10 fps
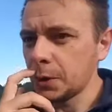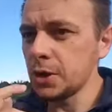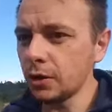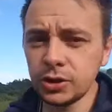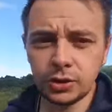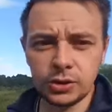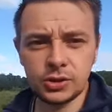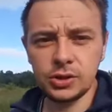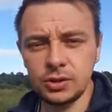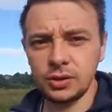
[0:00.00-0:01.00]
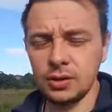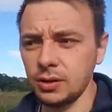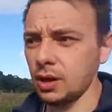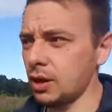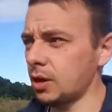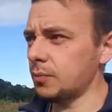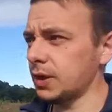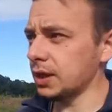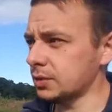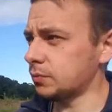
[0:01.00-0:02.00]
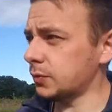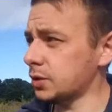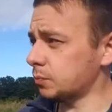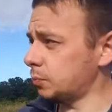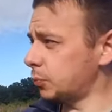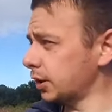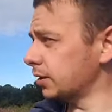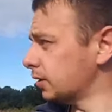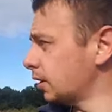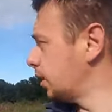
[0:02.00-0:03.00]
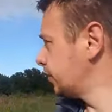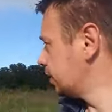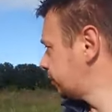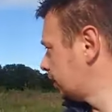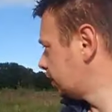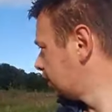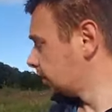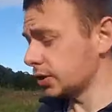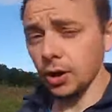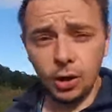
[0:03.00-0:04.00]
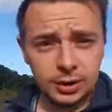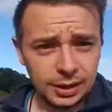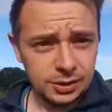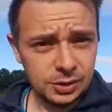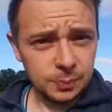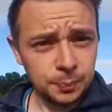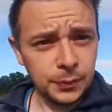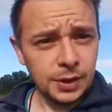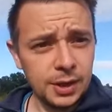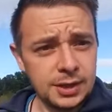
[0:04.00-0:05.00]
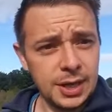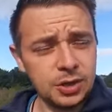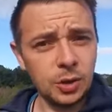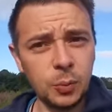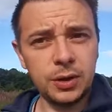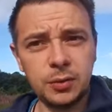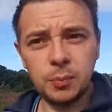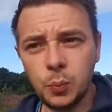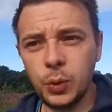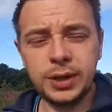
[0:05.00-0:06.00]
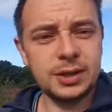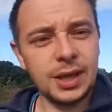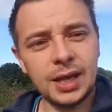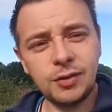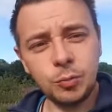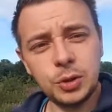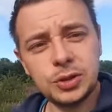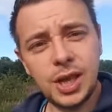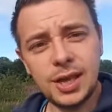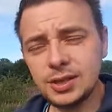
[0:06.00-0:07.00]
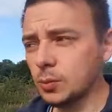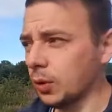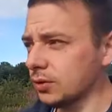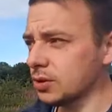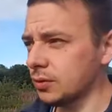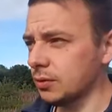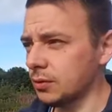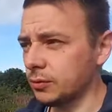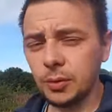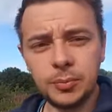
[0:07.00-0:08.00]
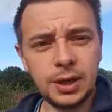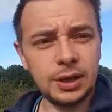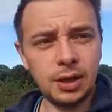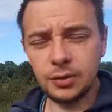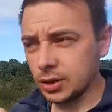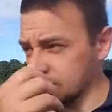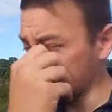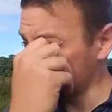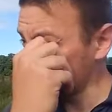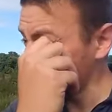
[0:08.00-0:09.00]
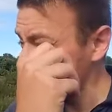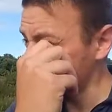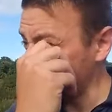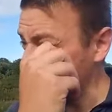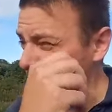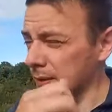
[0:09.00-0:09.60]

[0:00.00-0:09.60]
not just this brilliant area for the orchids, you end up with weird kind of mutated ones from the soil substrate,